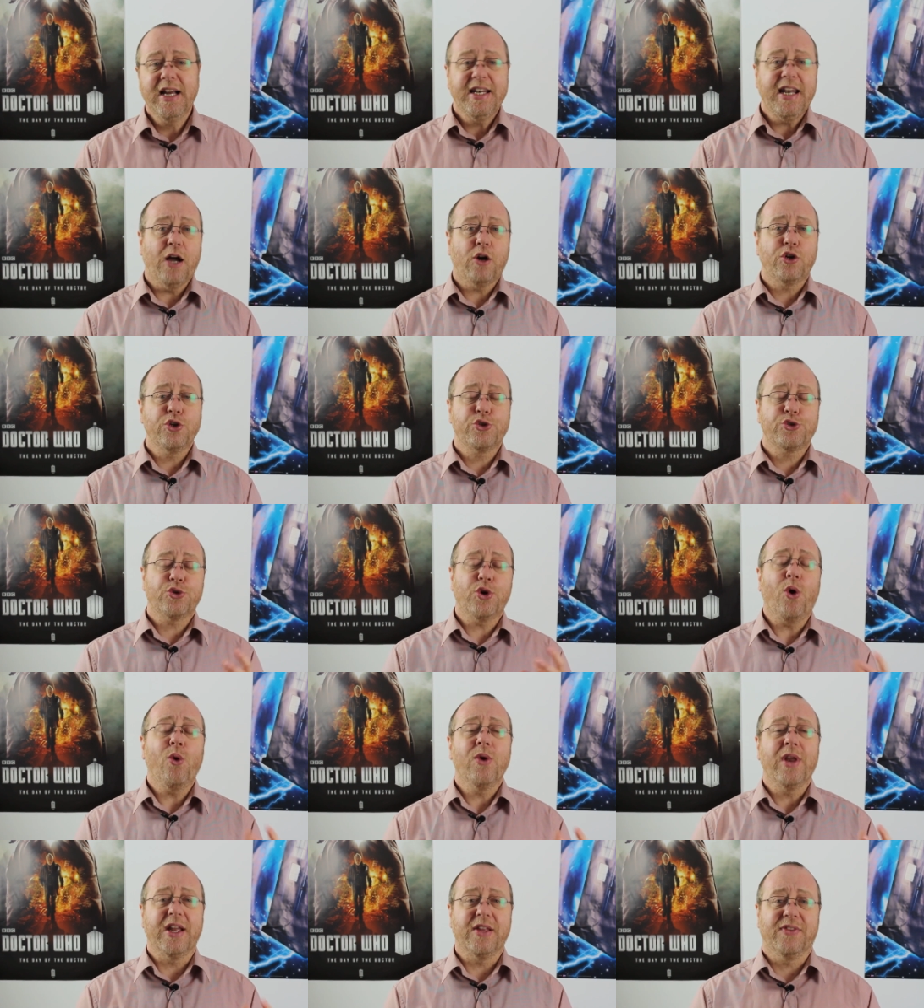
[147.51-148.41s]
Now,
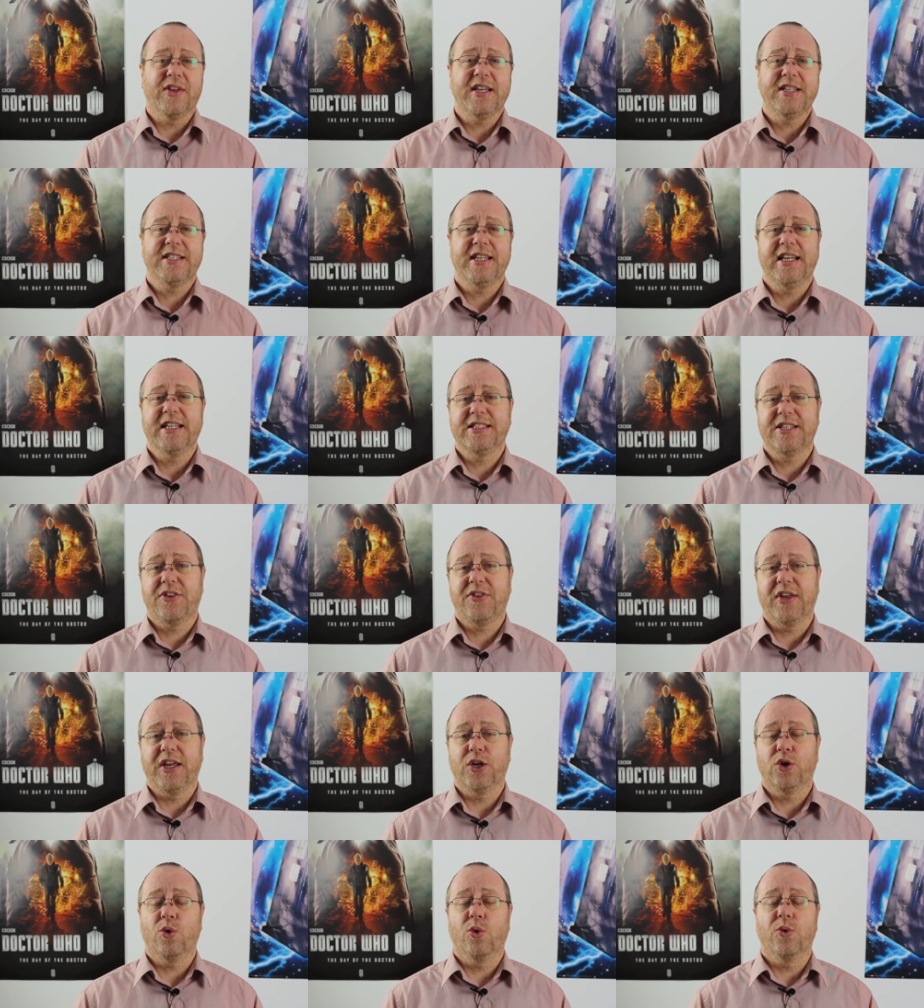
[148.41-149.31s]
controlling this is a
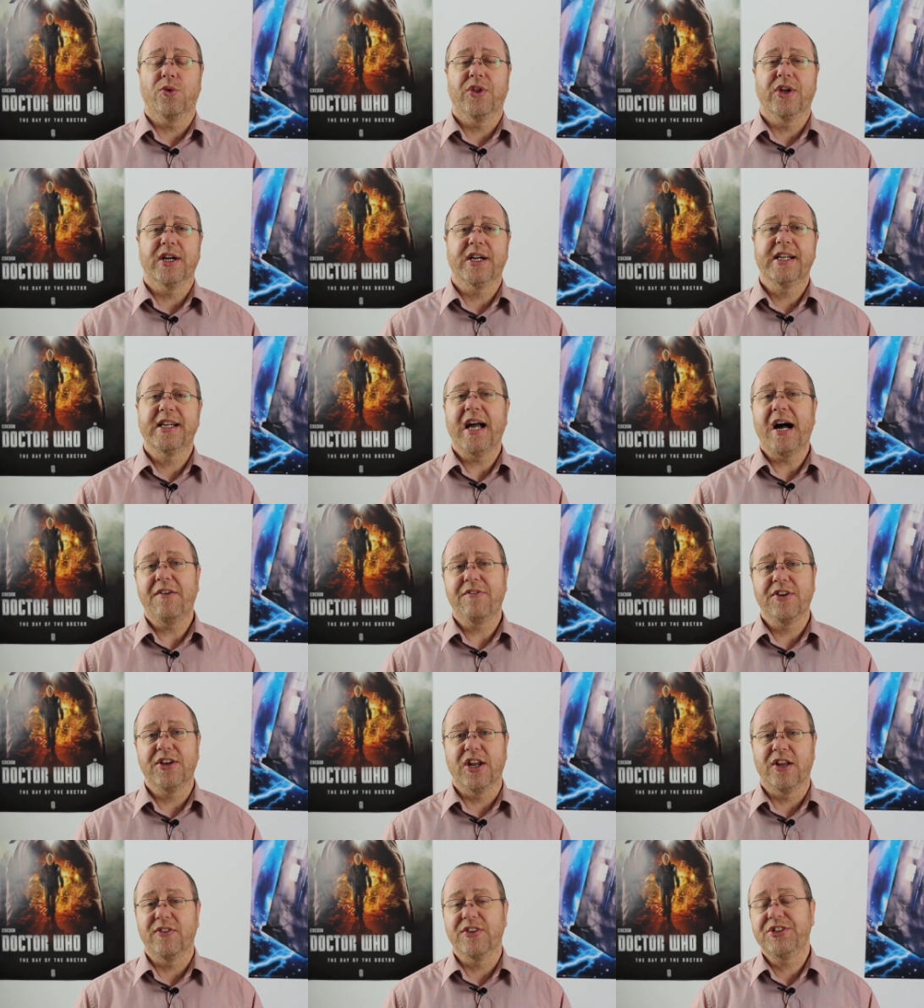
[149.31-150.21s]
thing called the
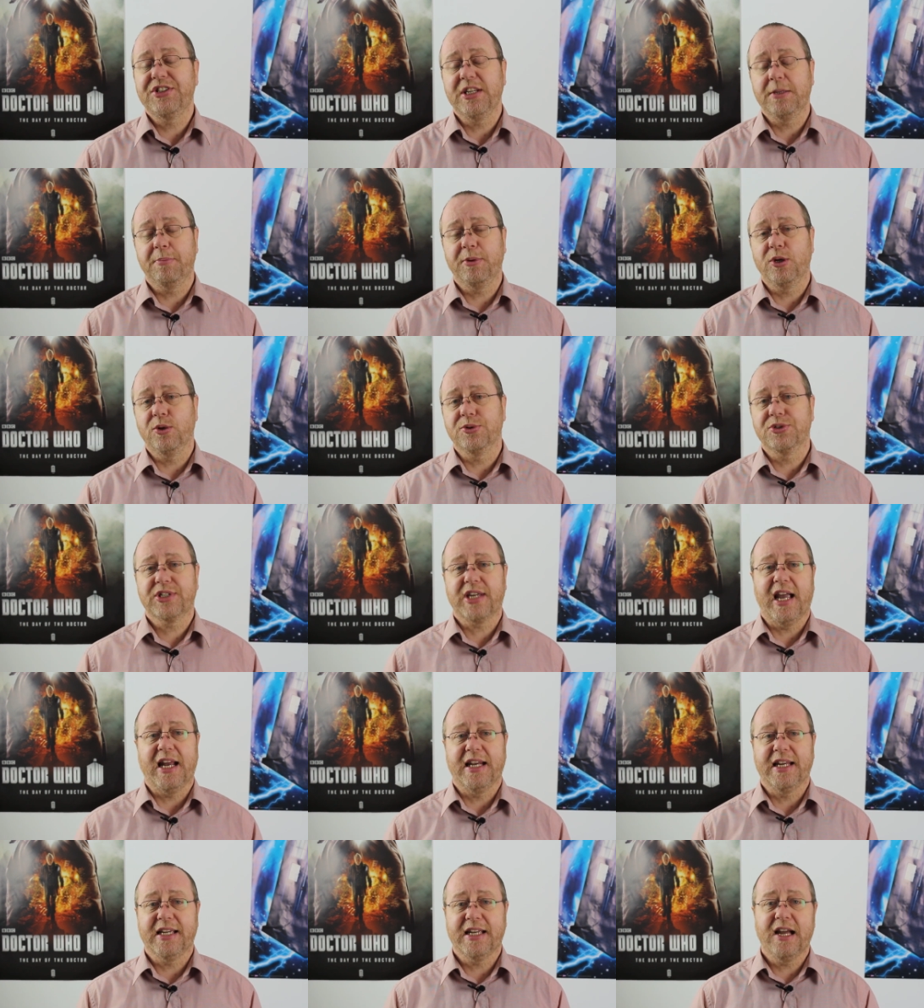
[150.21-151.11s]
governor, the C P U
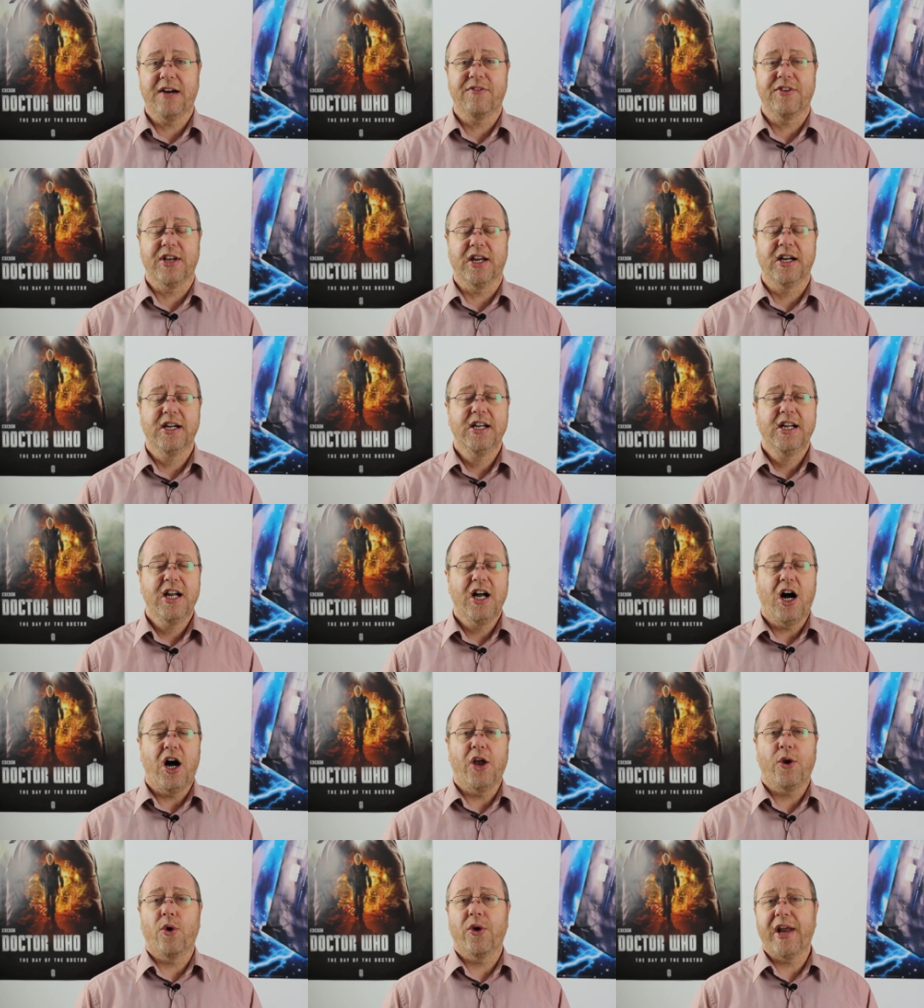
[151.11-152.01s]
scaling governor,
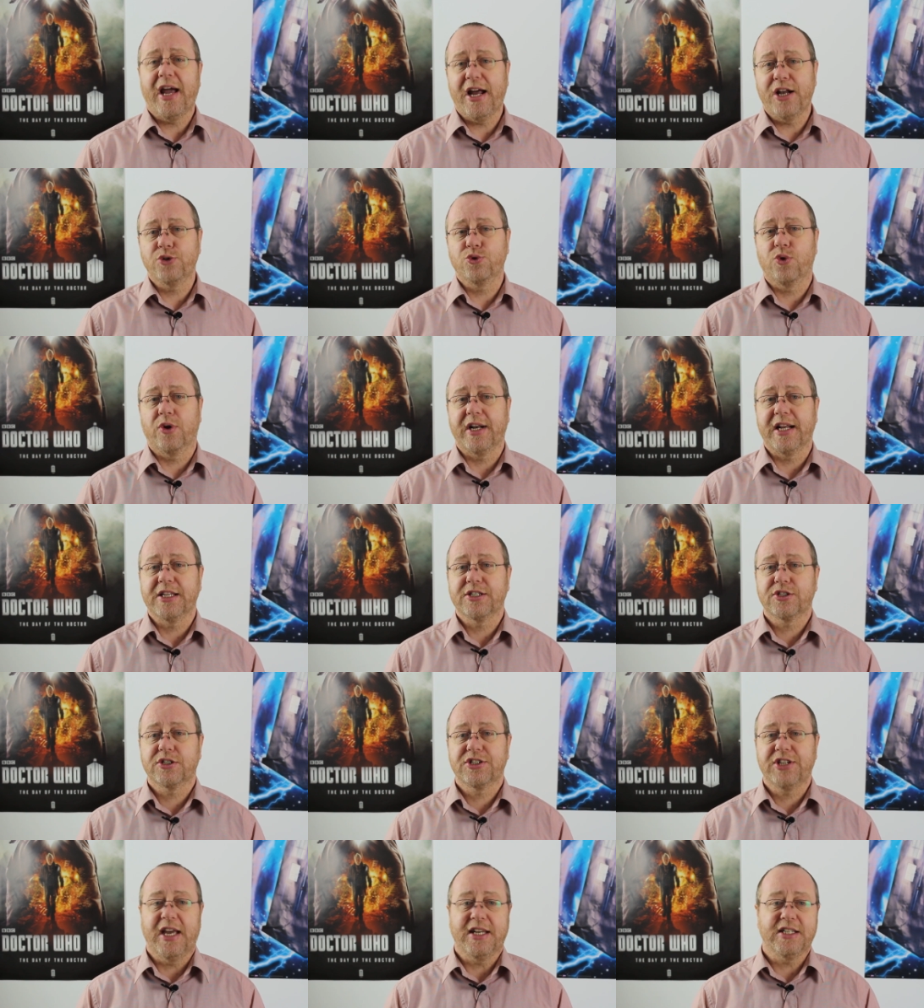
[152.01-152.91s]
and on Android it's
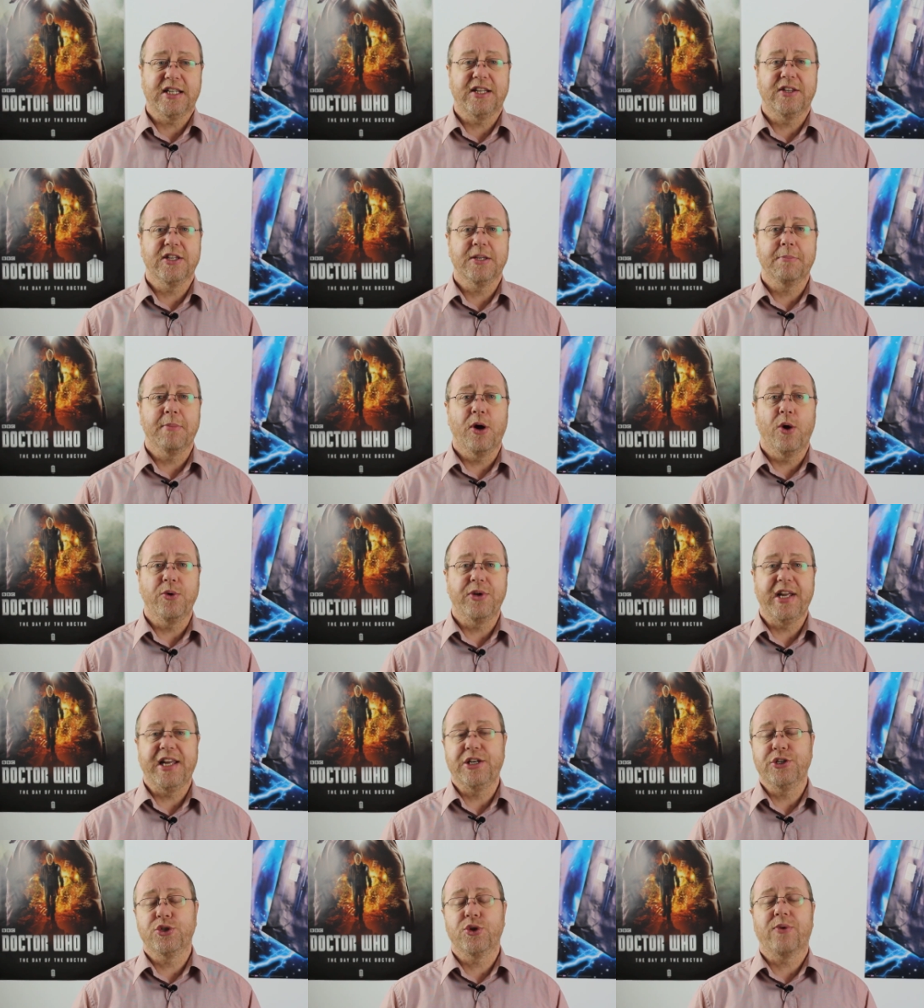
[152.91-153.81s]
set in the mode
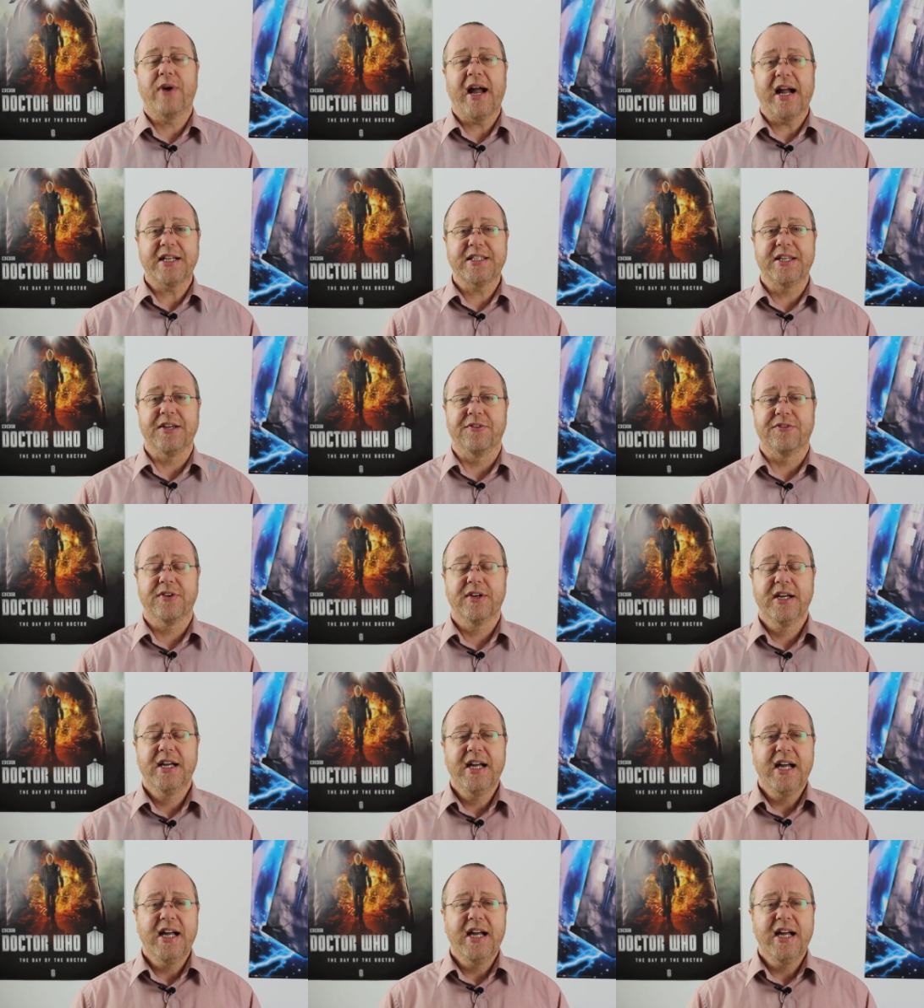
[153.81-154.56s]
interactive.